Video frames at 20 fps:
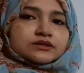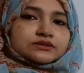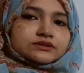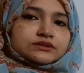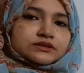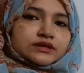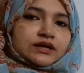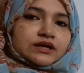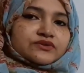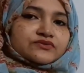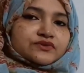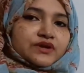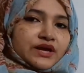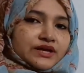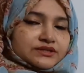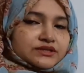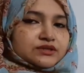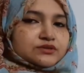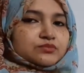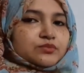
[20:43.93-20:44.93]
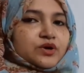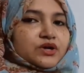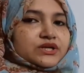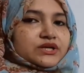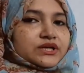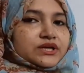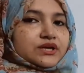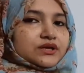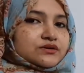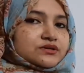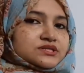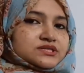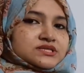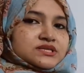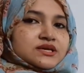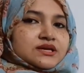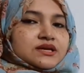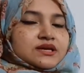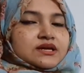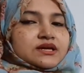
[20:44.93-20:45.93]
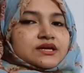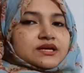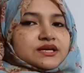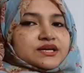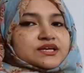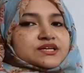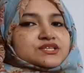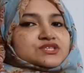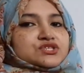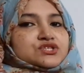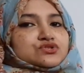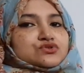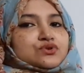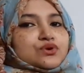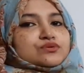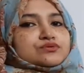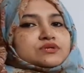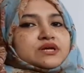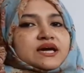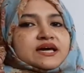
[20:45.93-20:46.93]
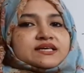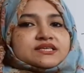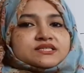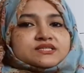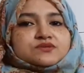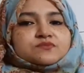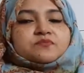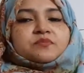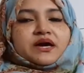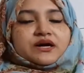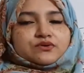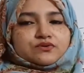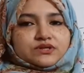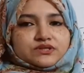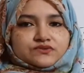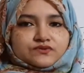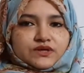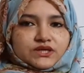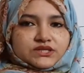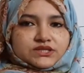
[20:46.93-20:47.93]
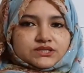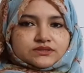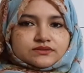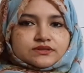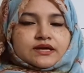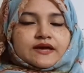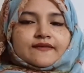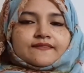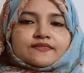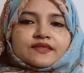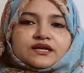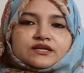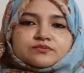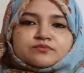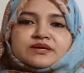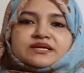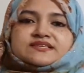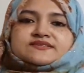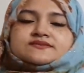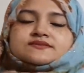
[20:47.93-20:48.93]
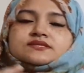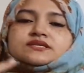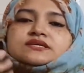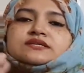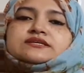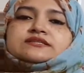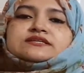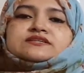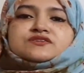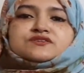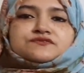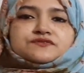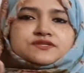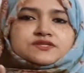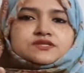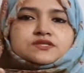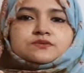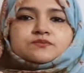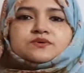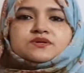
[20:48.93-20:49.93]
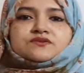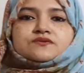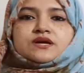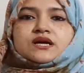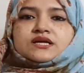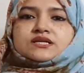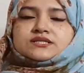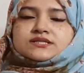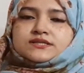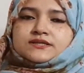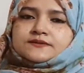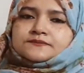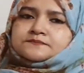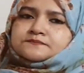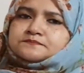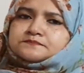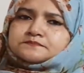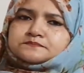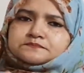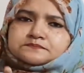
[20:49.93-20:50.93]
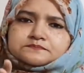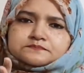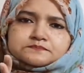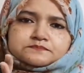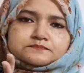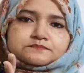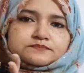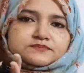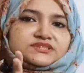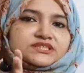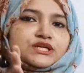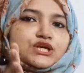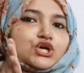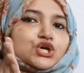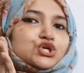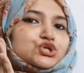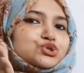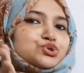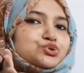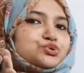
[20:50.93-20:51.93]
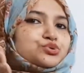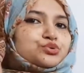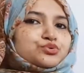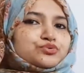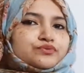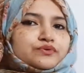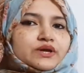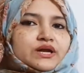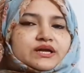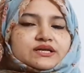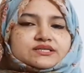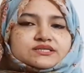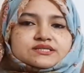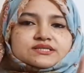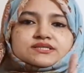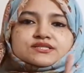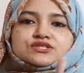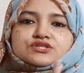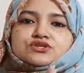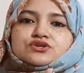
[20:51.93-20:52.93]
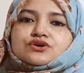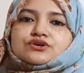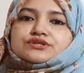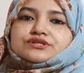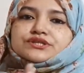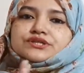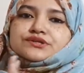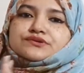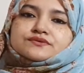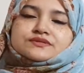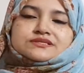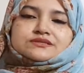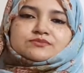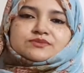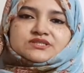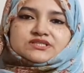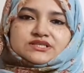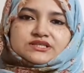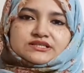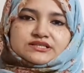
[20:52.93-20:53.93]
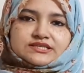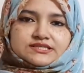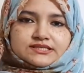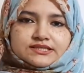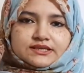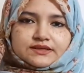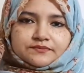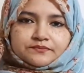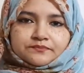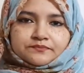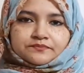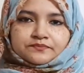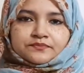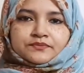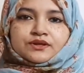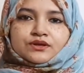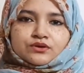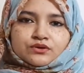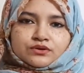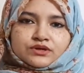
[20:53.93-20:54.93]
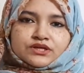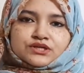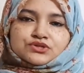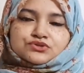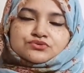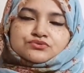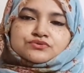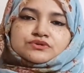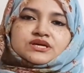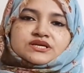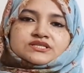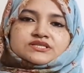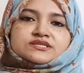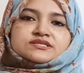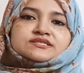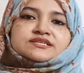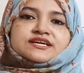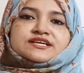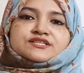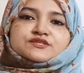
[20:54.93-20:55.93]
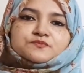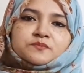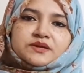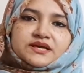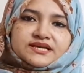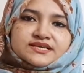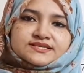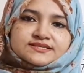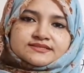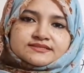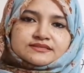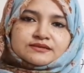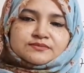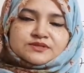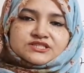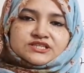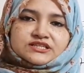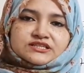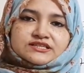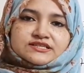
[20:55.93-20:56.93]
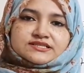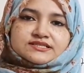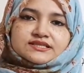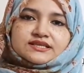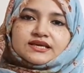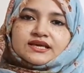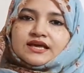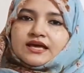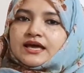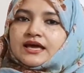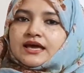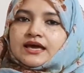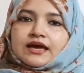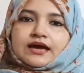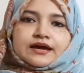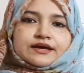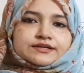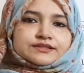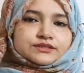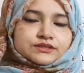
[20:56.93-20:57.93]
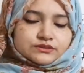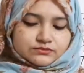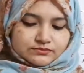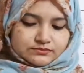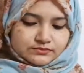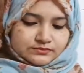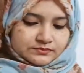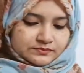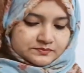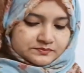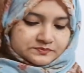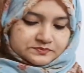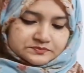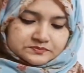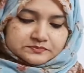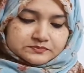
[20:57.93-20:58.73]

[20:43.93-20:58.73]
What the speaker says: the reactant molecules is known as backward reaction. That means in a reversible reaction, two reactions continue simultaneously. Okay, two reaction takes place simultaneously, and it